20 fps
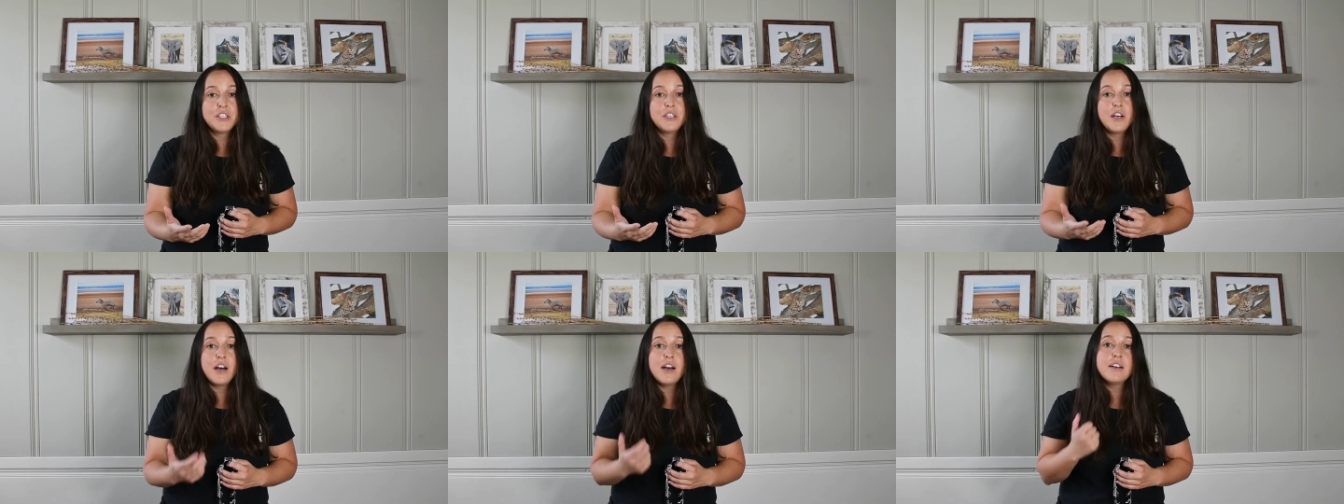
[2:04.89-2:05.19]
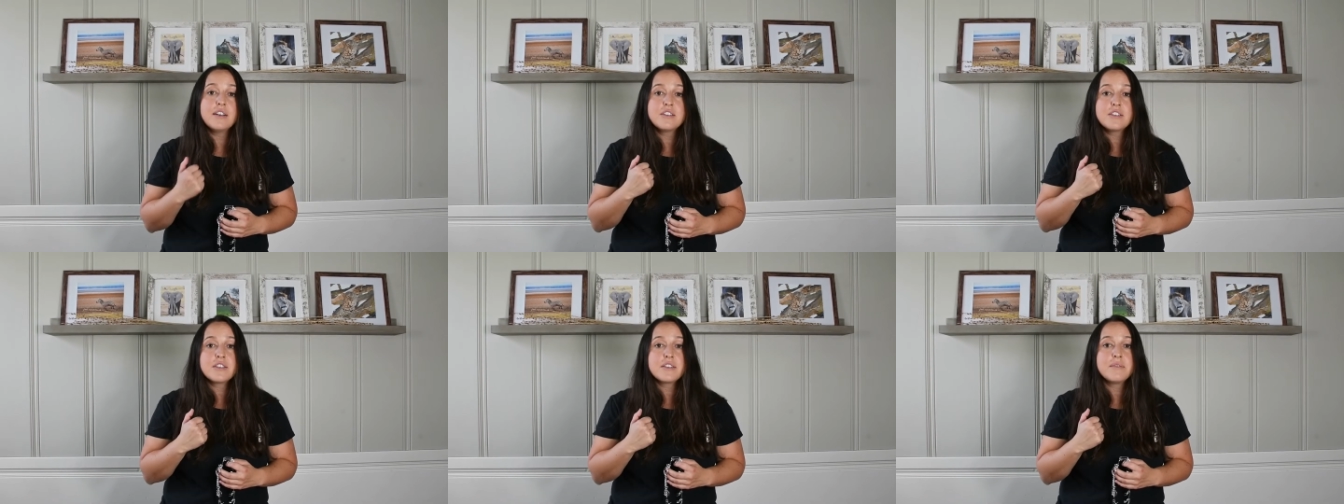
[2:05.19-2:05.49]

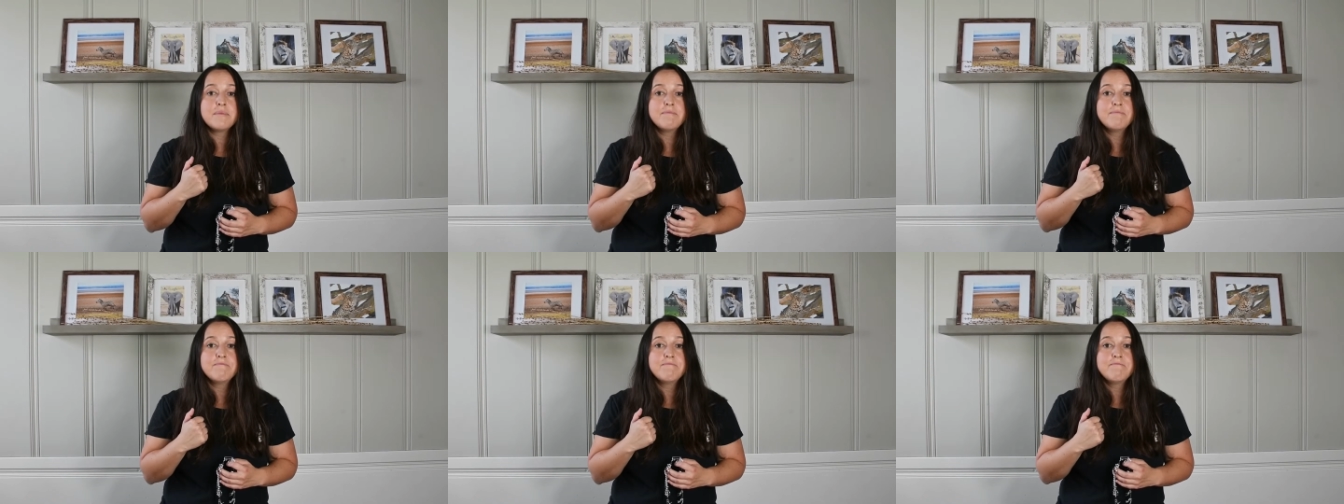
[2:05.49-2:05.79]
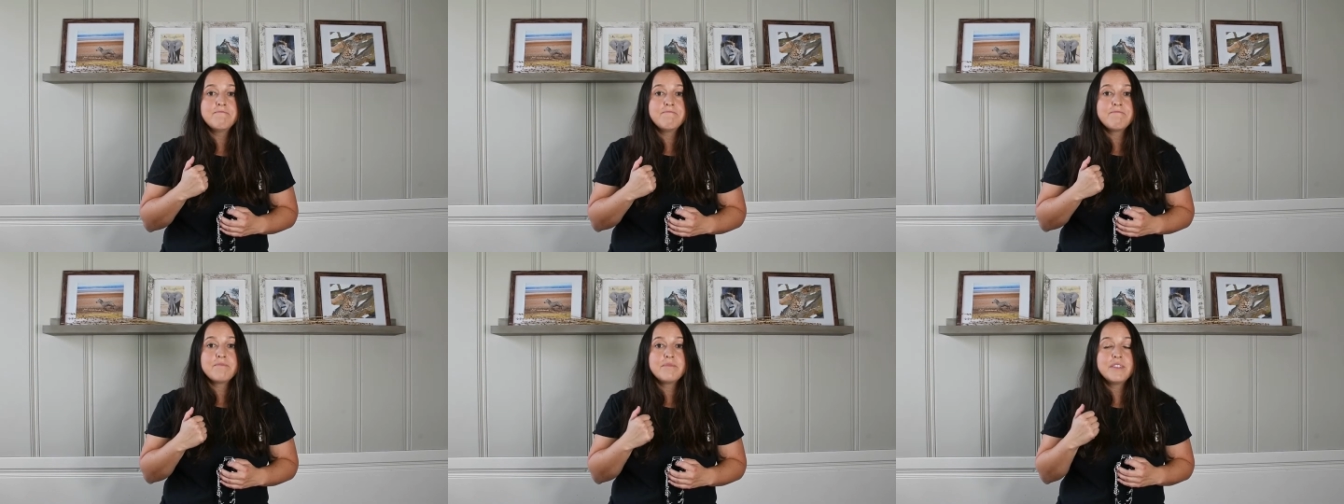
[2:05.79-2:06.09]
dogs,
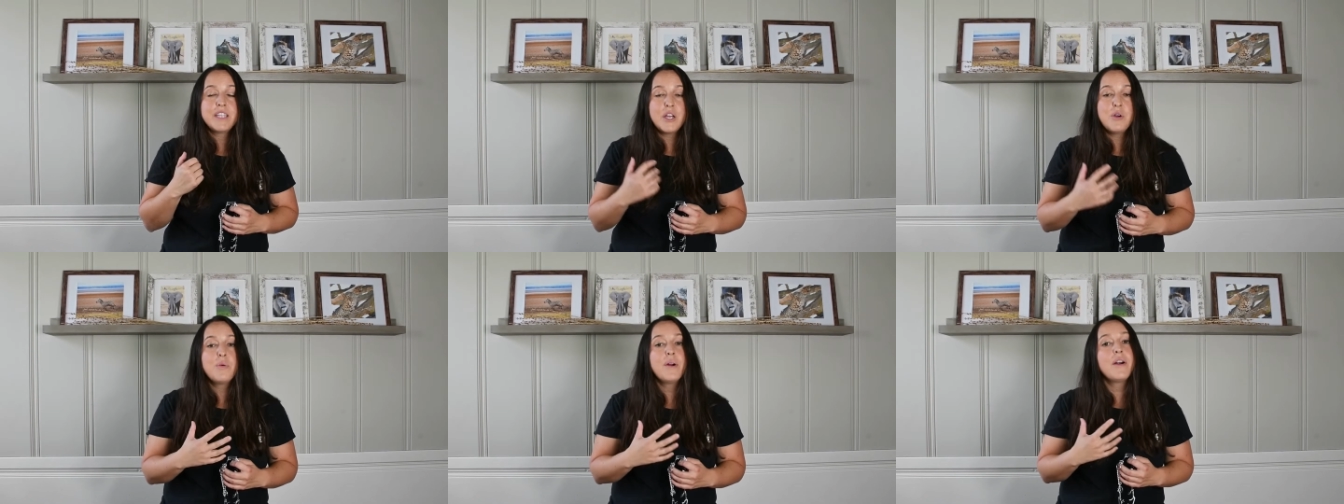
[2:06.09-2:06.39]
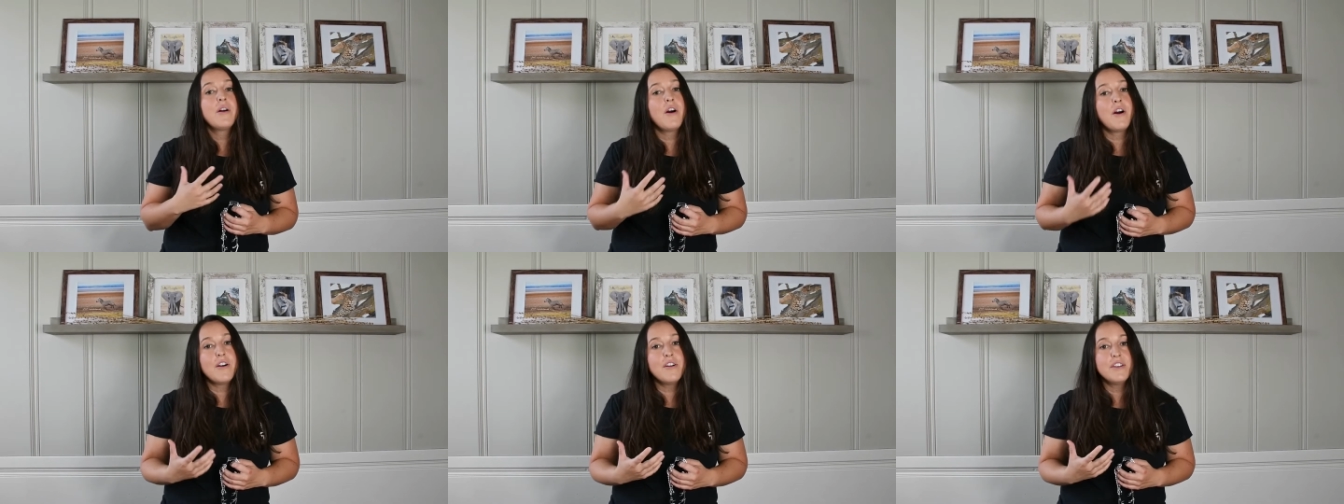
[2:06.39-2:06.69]
they
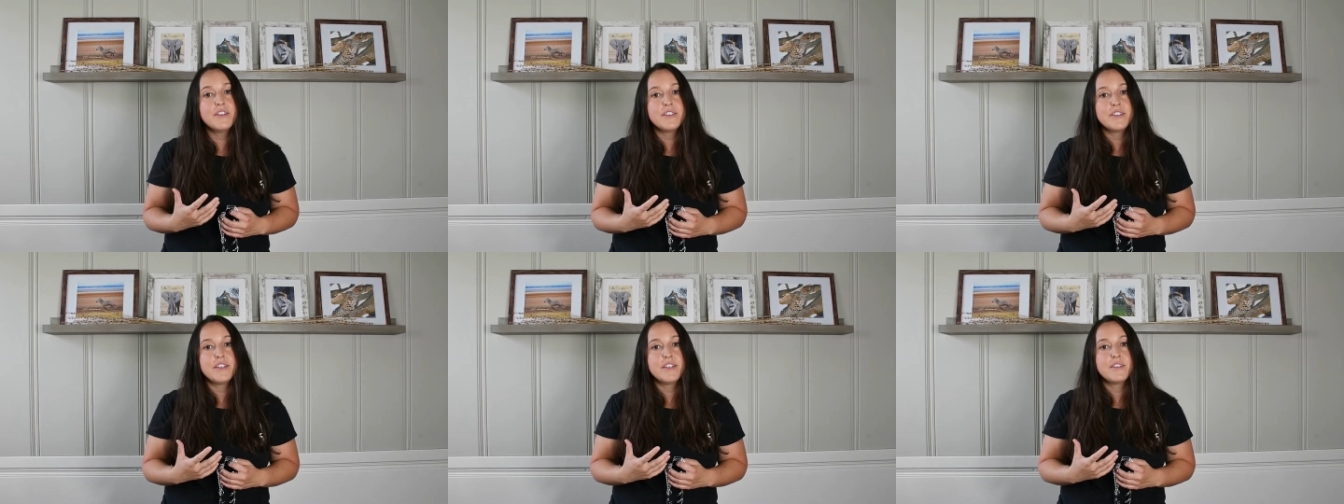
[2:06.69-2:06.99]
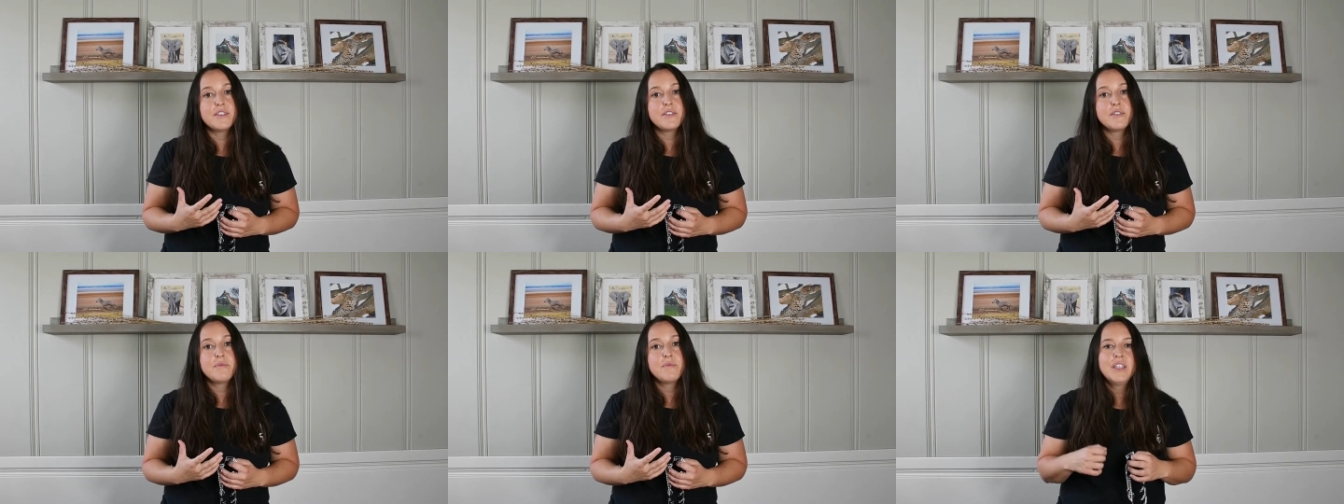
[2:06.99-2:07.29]
wear
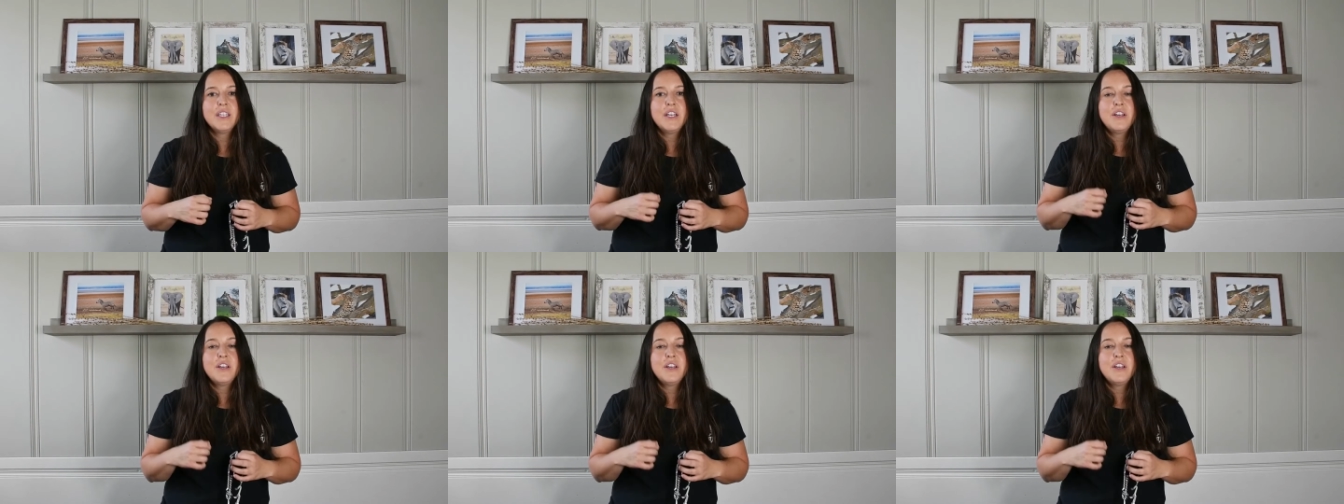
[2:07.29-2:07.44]
harnesses.